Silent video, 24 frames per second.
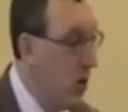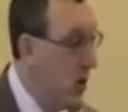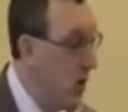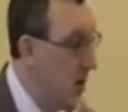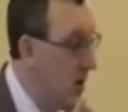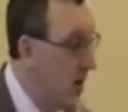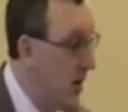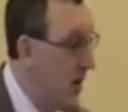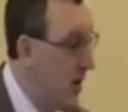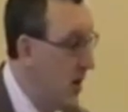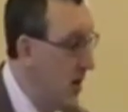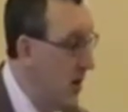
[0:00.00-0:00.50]

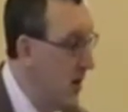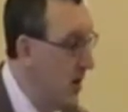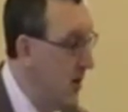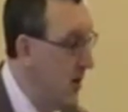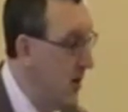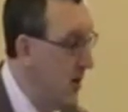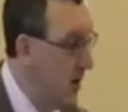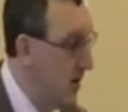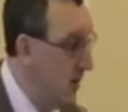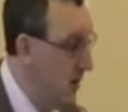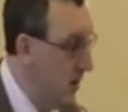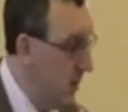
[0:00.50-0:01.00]
were
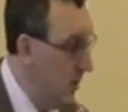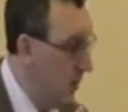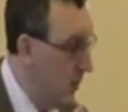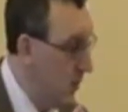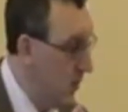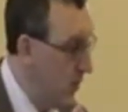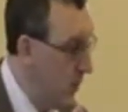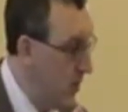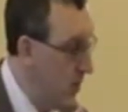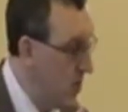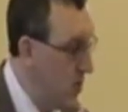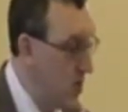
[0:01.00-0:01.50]
created in the
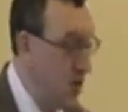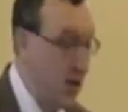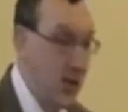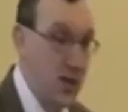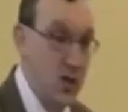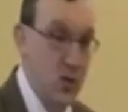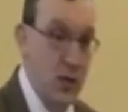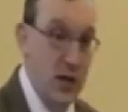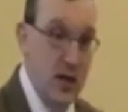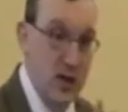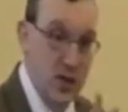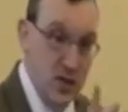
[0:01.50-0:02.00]
first
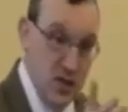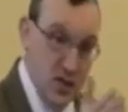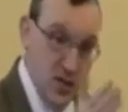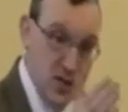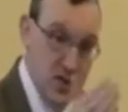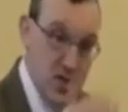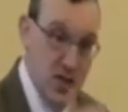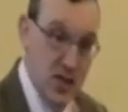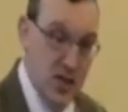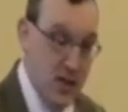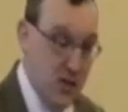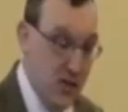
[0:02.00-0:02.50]
six weeks in
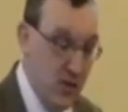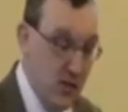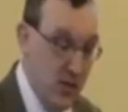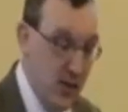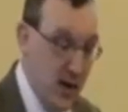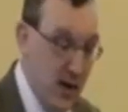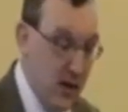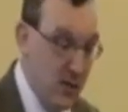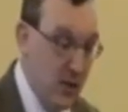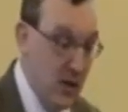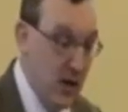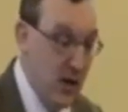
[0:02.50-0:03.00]
the sin from
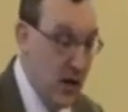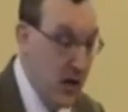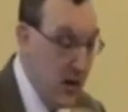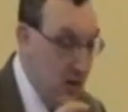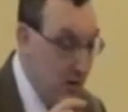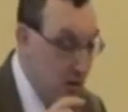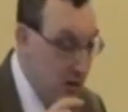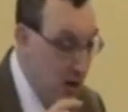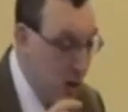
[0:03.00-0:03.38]
Adam,